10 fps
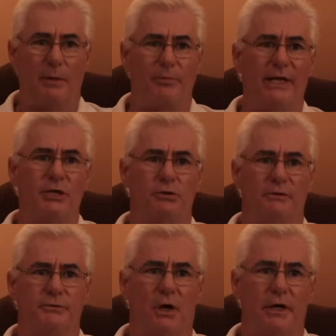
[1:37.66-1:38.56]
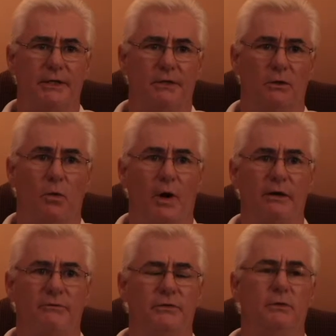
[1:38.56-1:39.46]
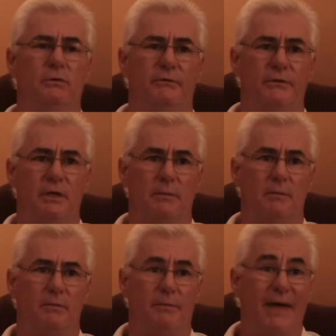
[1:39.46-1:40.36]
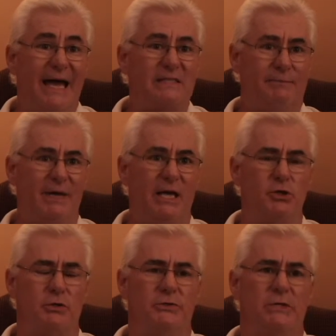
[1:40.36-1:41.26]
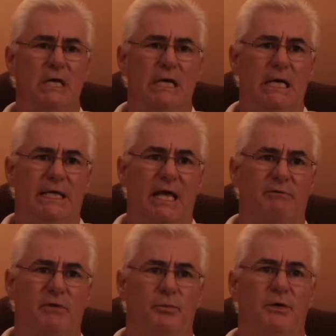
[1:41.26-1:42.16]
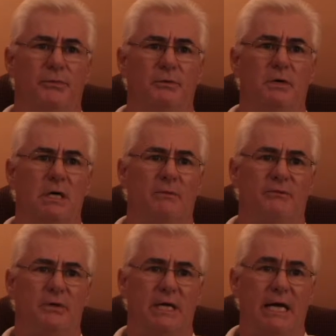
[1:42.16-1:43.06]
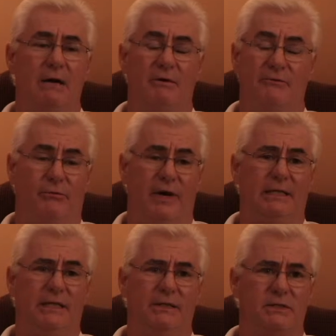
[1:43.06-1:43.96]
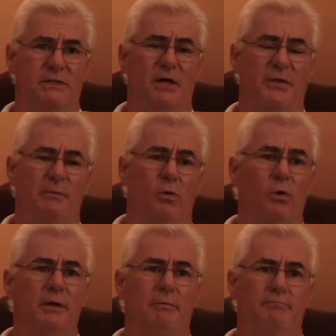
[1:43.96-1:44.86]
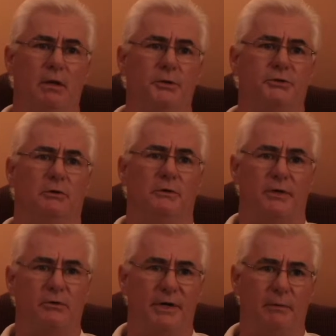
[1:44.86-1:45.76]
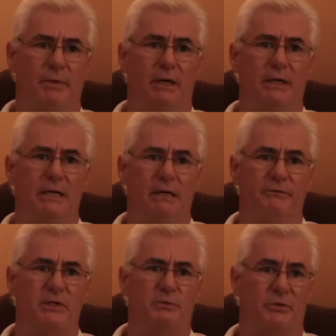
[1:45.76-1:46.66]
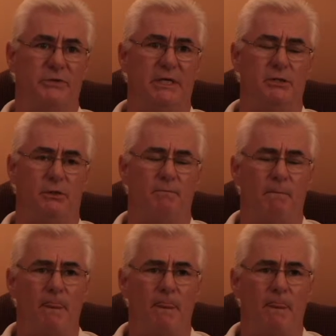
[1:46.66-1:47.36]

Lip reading: pleasure of talking to quite a few of the past patients that we've put through Comfort Care, and frankly, it does nothing more than bolster the credibility of this procedure.